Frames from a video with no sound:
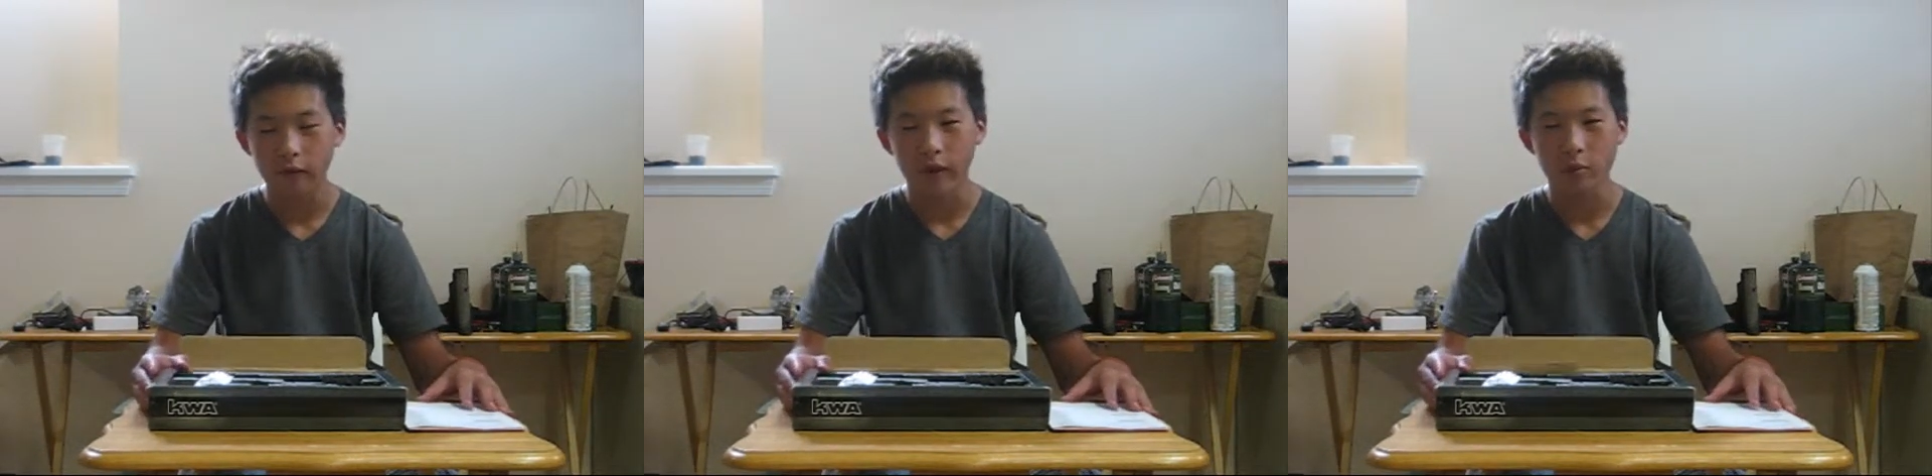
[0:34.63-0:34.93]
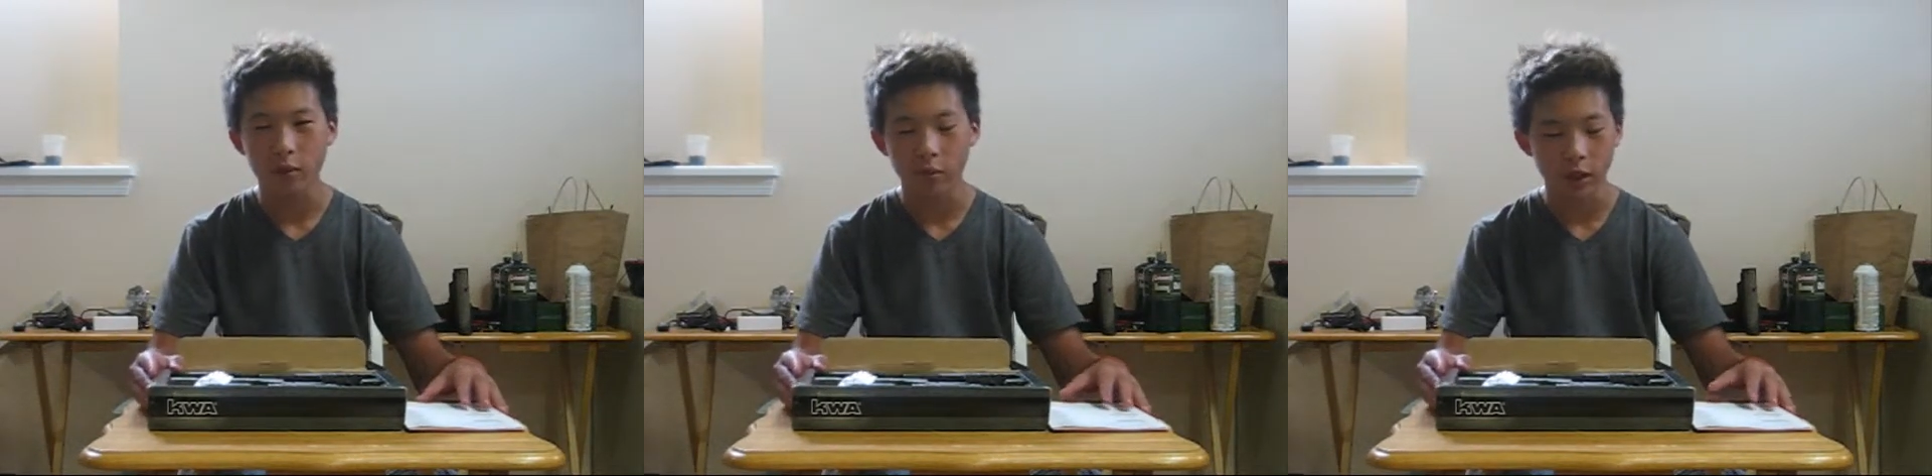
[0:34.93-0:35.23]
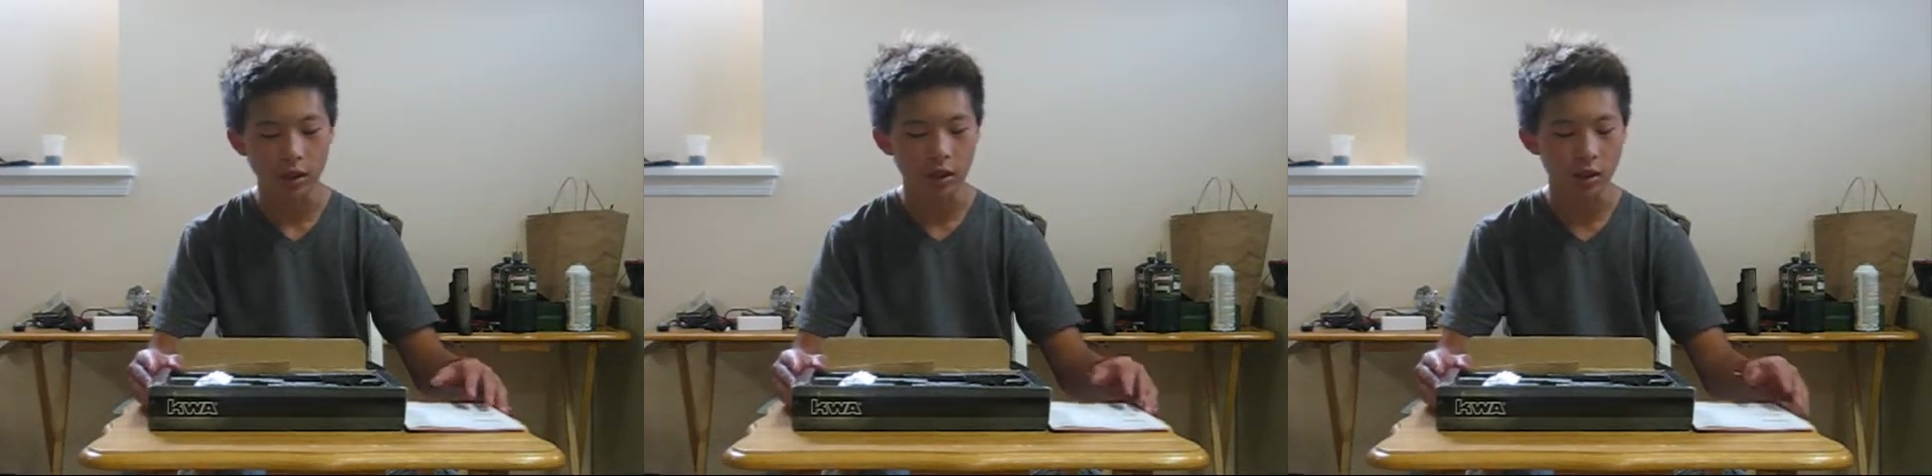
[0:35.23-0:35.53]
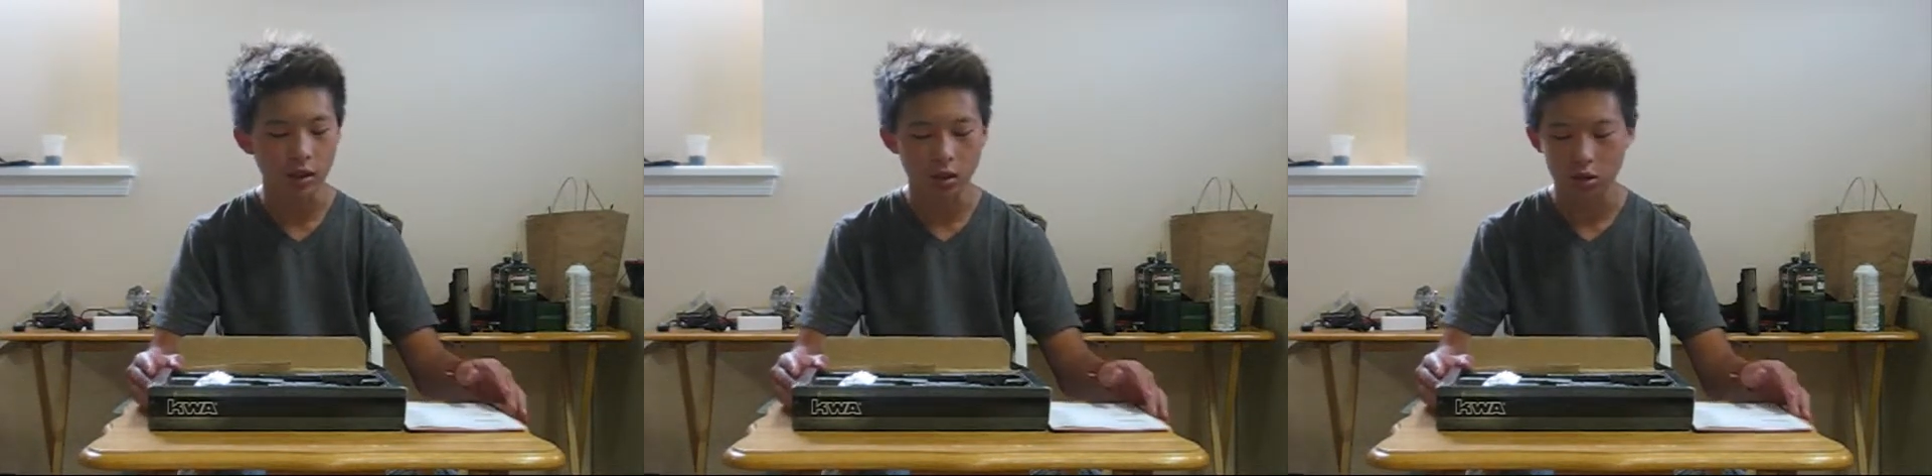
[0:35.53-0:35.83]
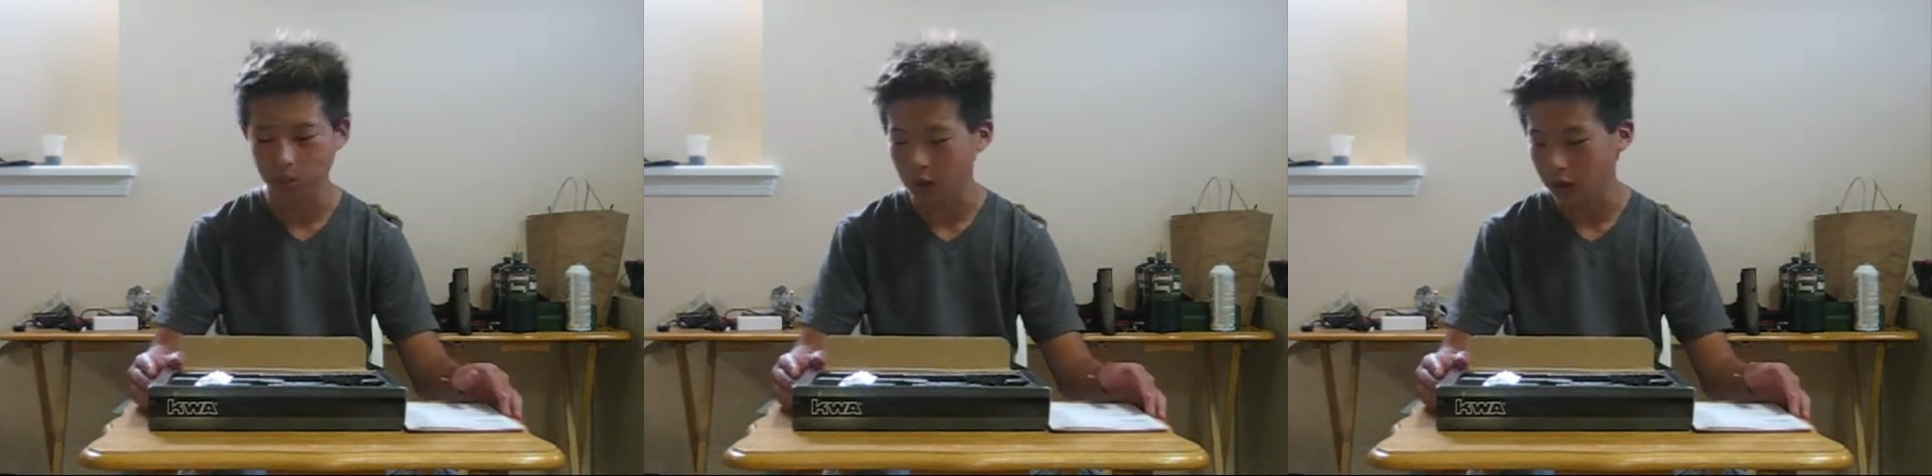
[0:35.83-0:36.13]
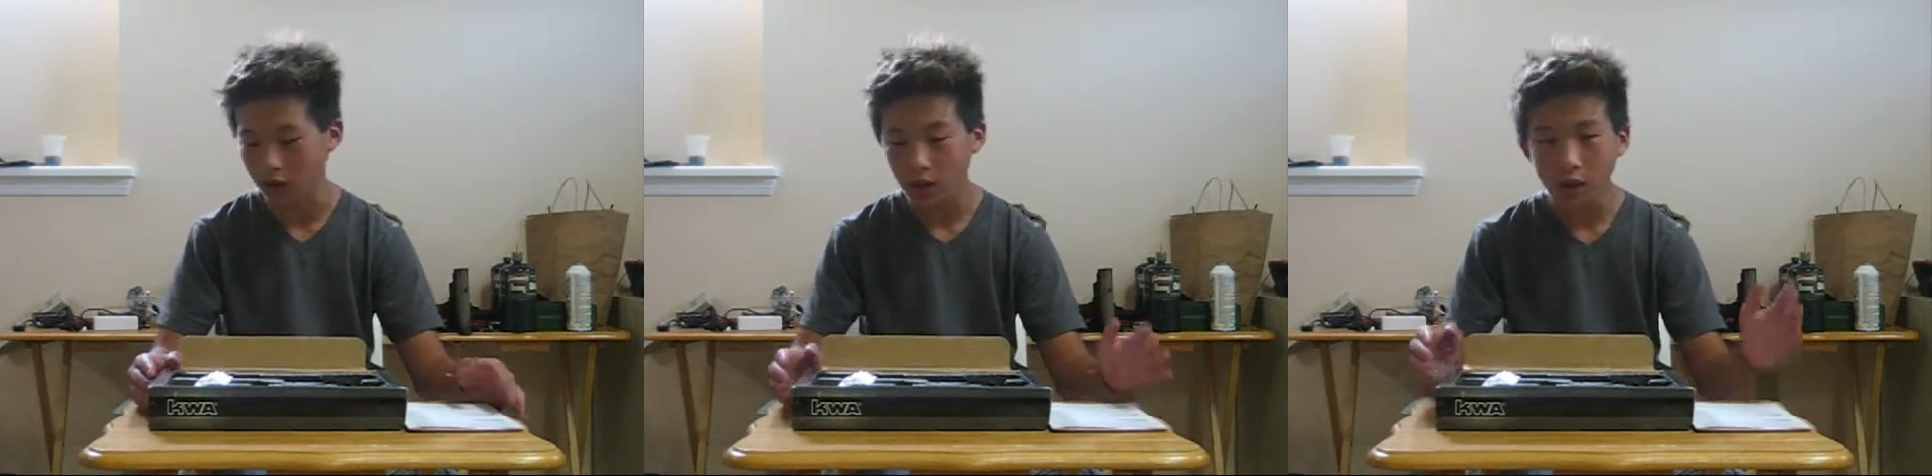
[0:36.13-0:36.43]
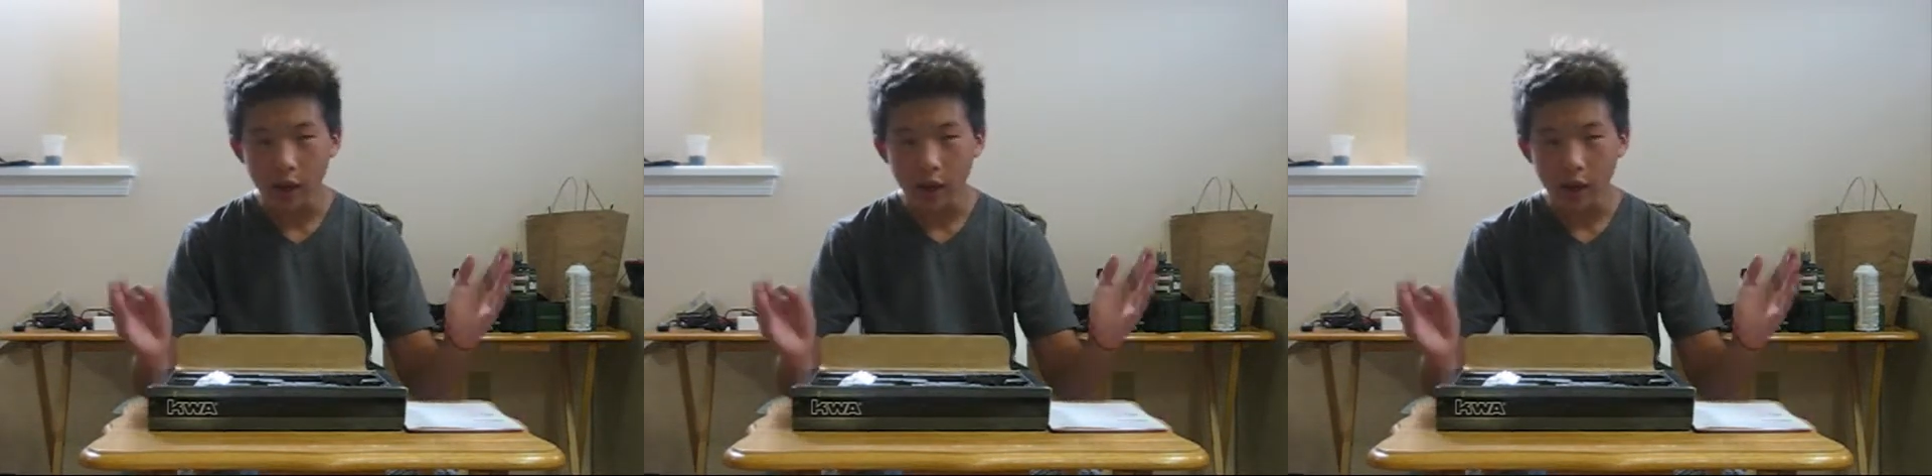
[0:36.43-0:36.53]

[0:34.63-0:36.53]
Facebook page in the description.